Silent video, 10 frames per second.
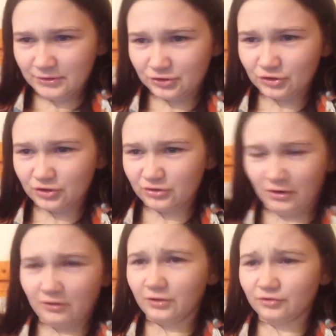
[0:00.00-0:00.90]
It's just a
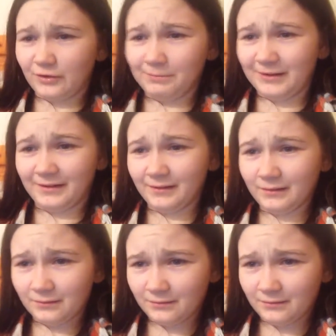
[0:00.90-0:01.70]
dog on a trampoline.